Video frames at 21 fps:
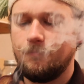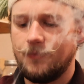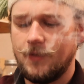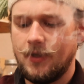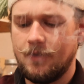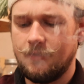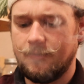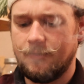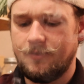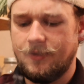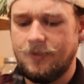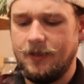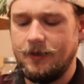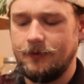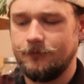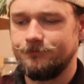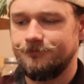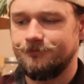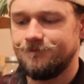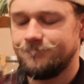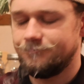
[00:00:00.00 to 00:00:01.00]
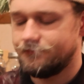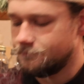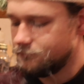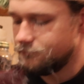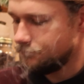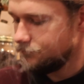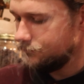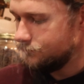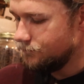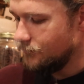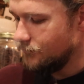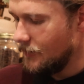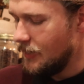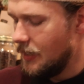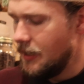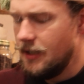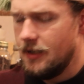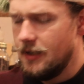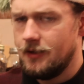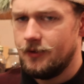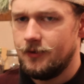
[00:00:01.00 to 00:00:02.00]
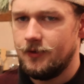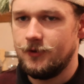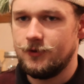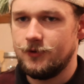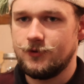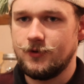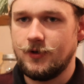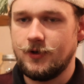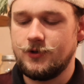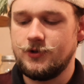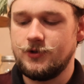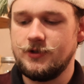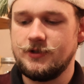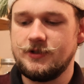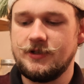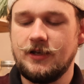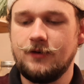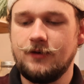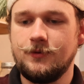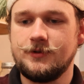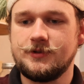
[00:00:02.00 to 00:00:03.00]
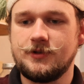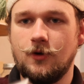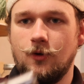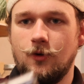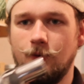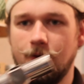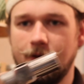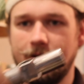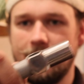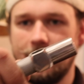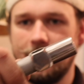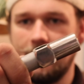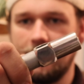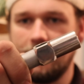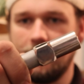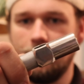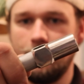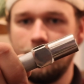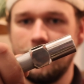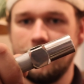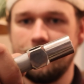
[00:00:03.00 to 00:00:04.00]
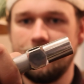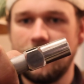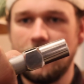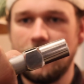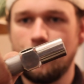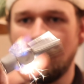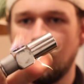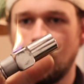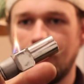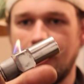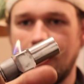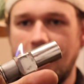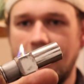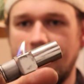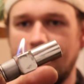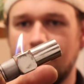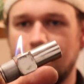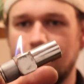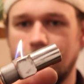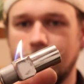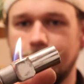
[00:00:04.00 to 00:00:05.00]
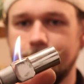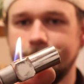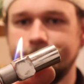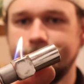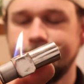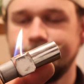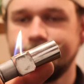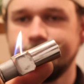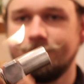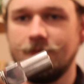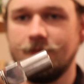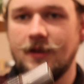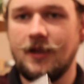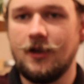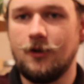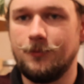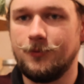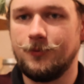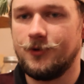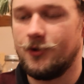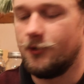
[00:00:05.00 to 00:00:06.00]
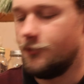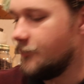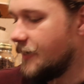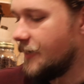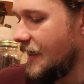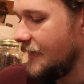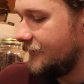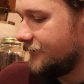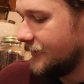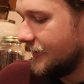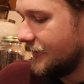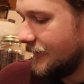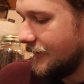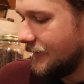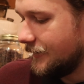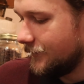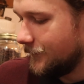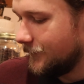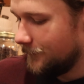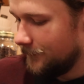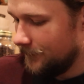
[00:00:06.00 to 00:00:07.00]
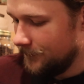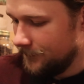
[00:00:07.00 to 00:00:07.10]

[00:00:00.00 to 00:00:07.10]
Another thing the instructions said was to hold it at a little bit of an upward angle. Helps the draft, I guess.